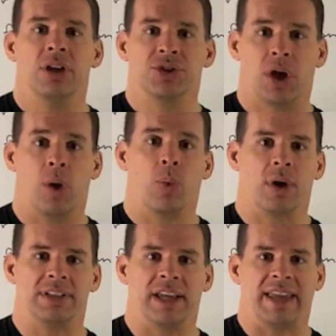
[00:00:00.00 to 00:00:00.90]
So
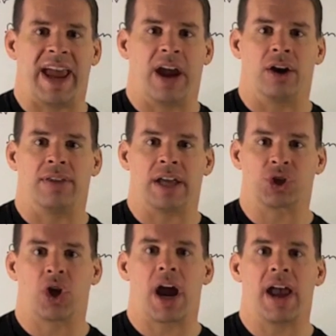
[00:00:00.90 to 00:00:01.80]
we're going to take the area of that
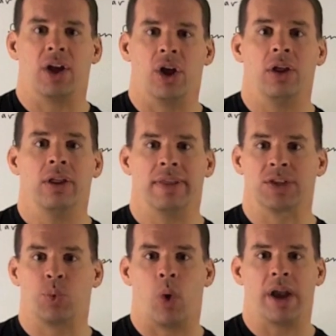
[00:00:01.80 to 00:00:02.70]
triangle,
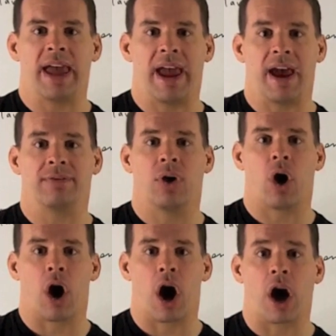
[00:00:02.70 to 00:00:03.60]
that's 1 half
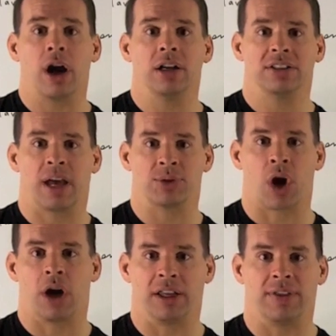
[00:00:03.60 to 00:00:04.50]
r times
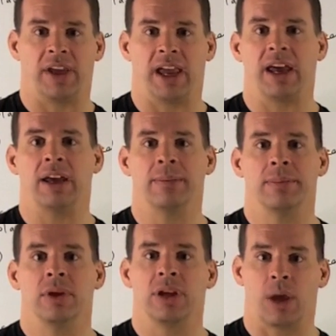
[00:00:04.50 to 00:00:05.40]
r d theta,
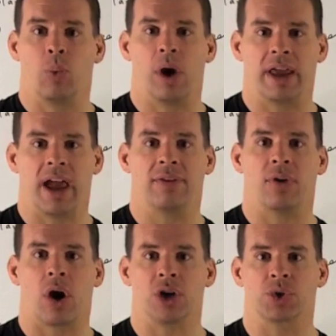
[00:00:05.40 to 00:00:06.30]
okay, 1 half
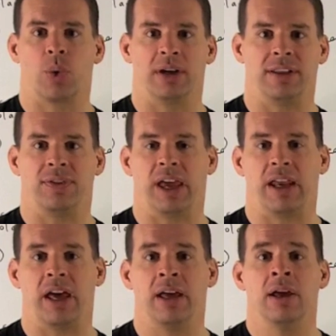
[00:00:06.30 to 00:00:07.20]
r squared d
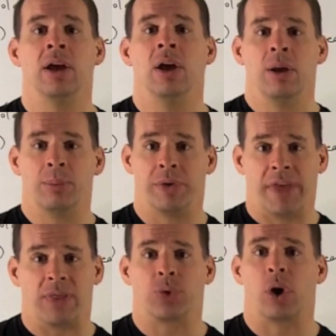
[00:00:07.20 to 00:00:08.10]
theta, put
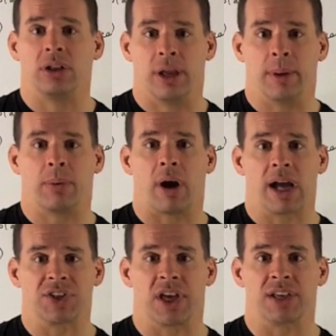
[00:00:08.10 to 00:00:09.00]
that through our limit
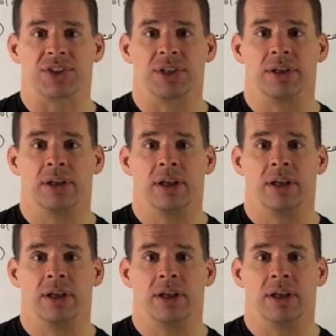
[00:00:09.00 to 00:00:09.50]
process.